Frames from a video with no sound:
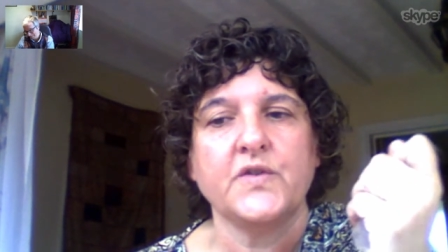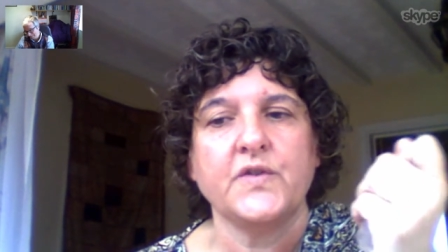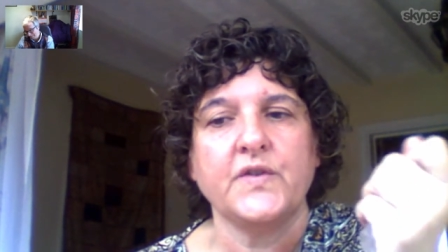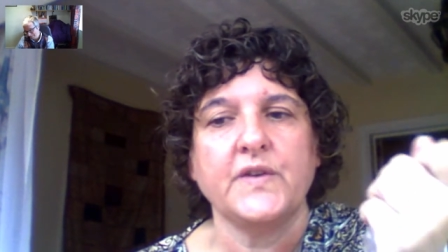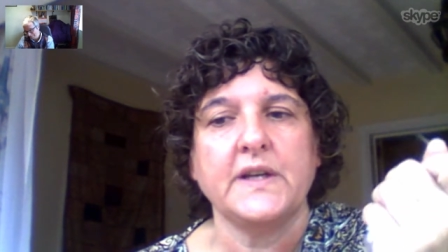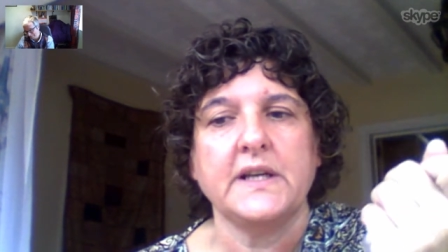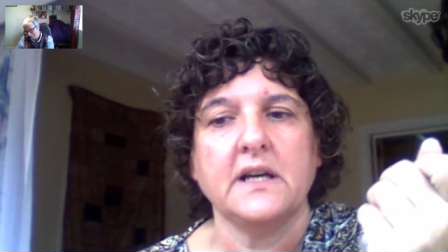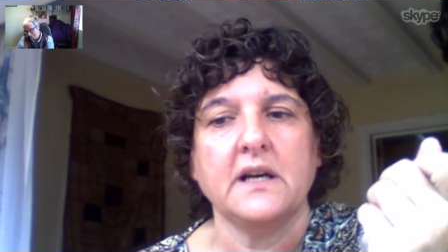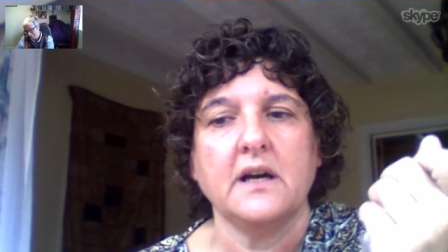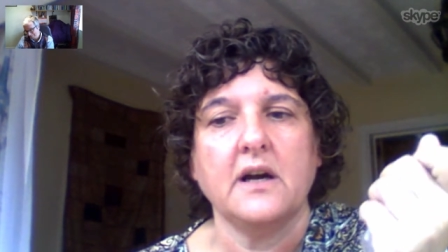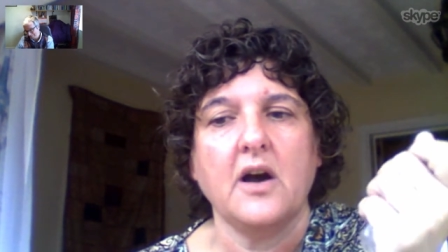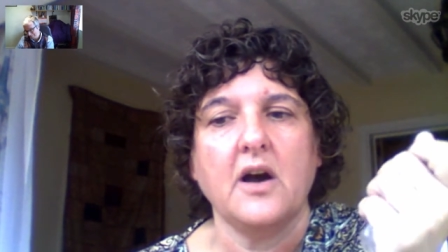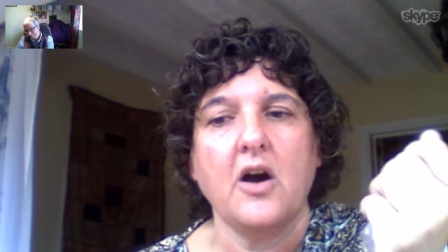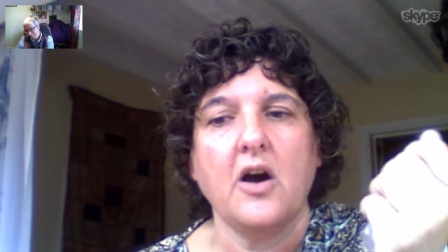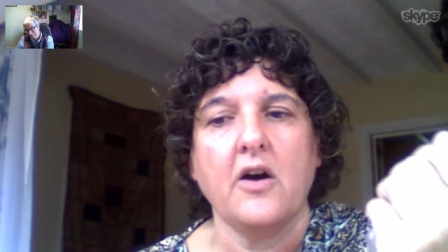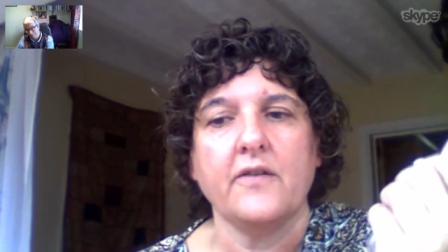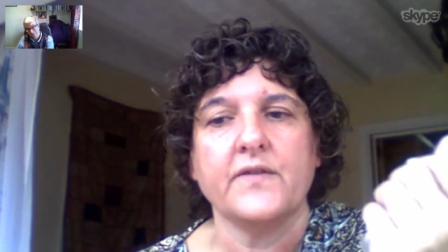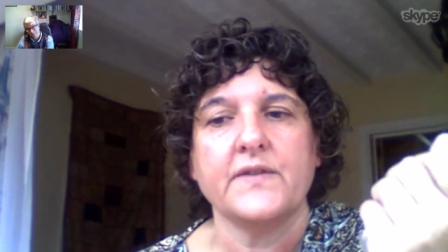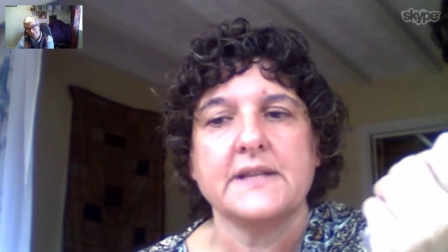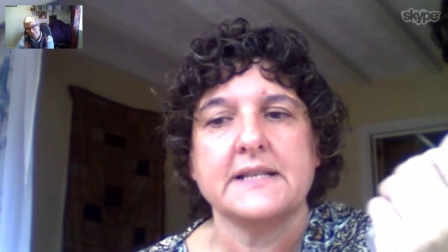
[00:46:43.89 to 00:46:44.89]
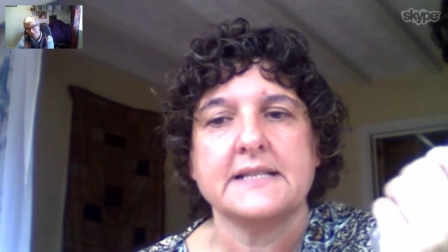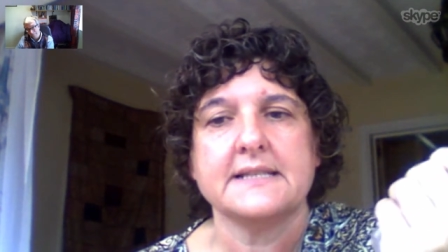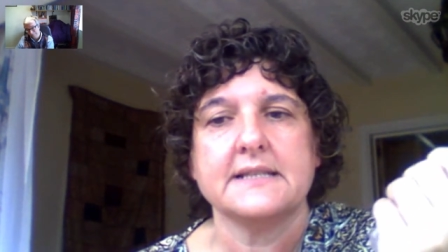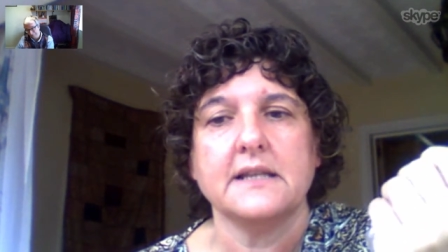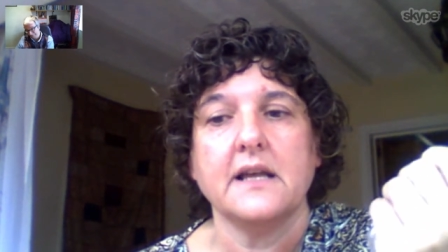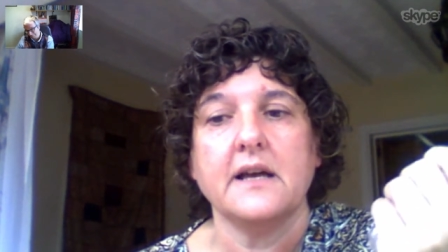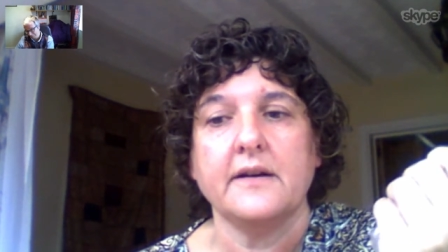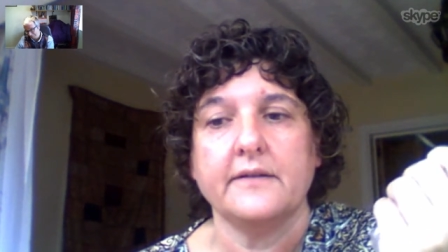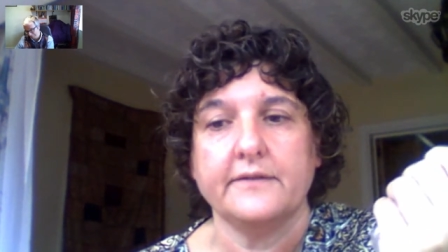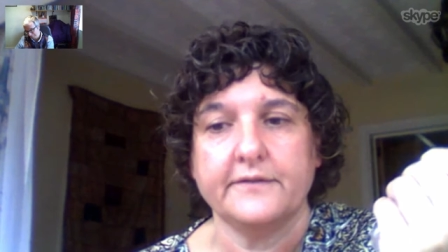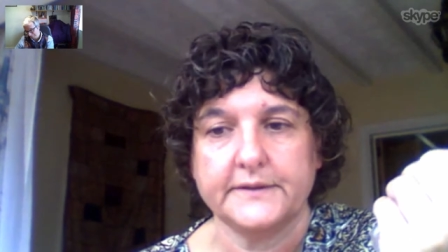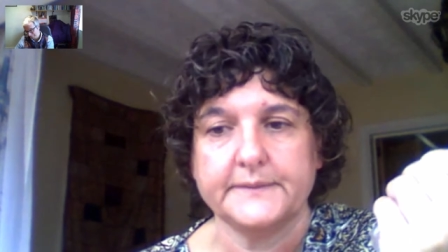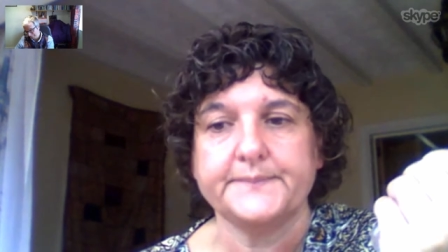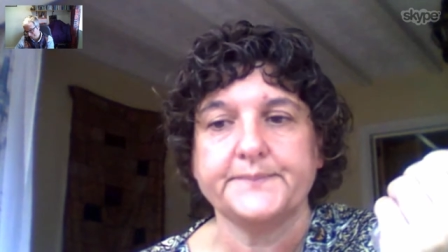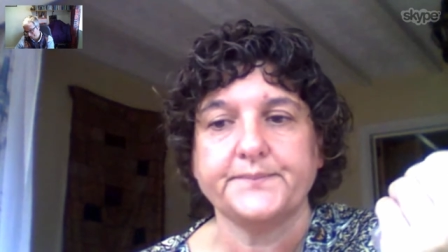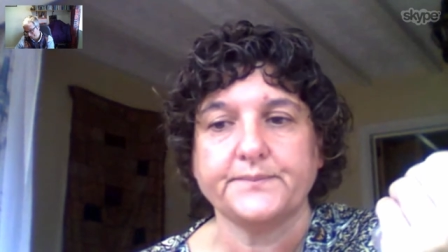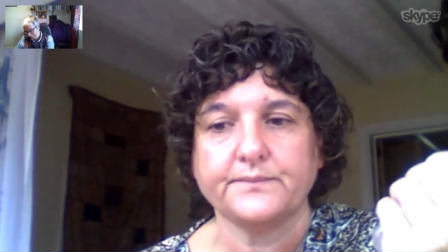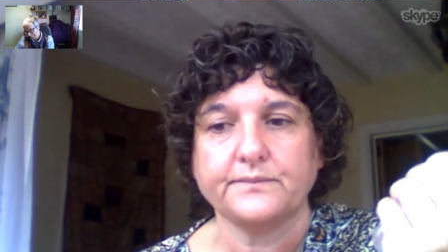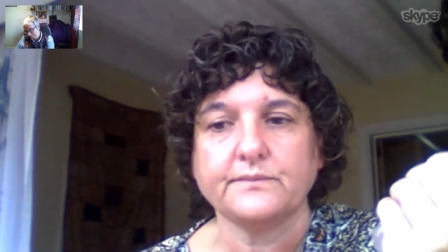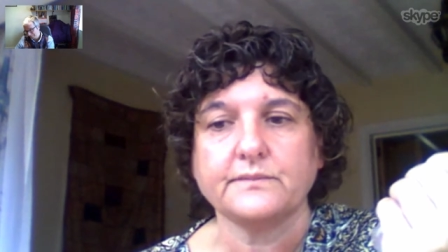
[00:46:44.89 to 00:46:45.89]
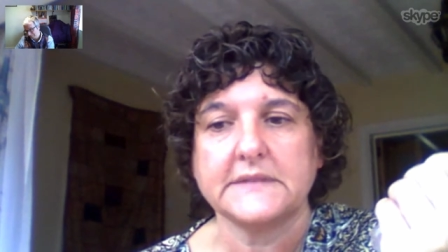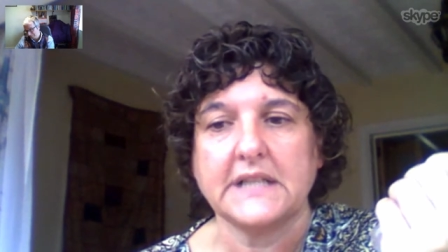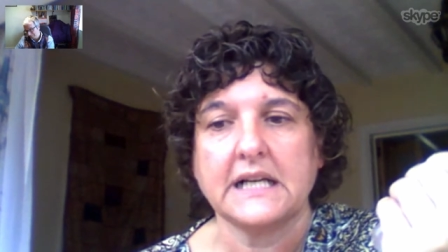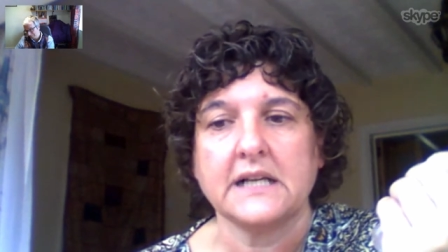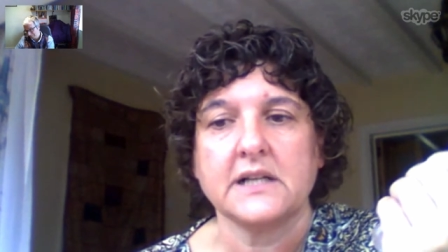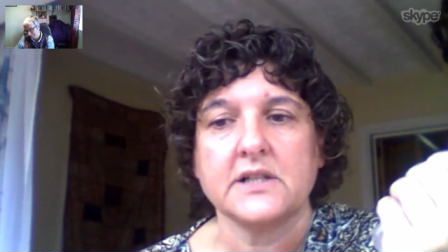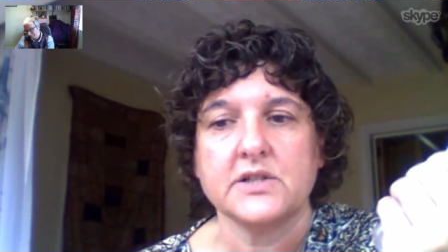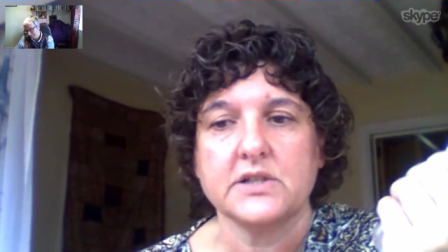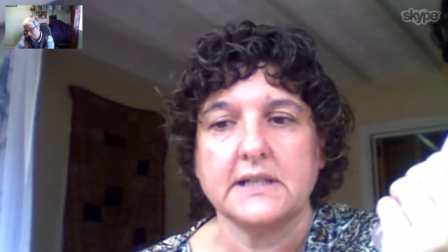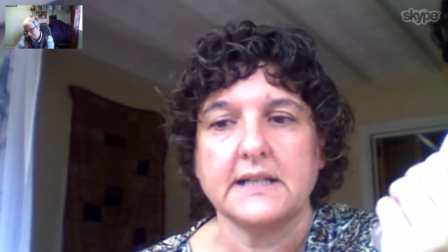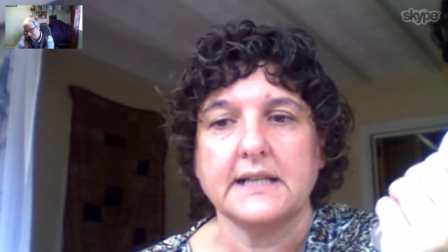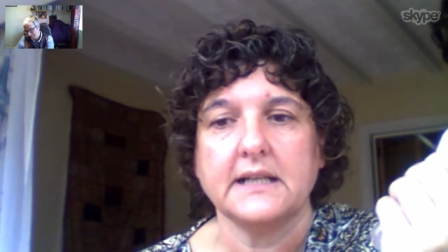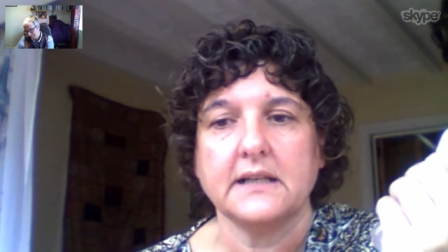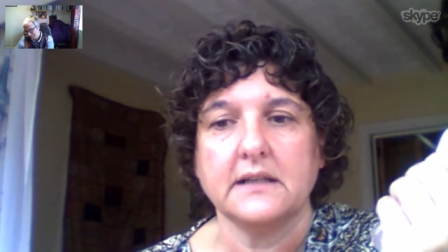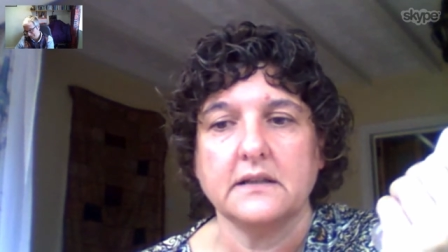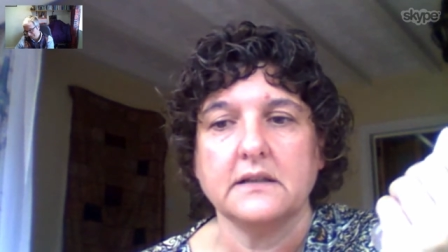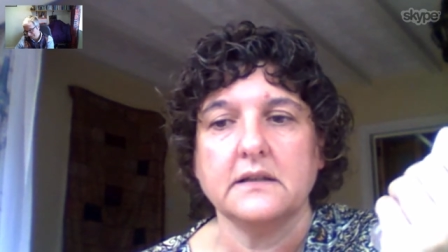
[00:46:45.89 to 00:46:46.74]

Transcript: fear of this love, actually,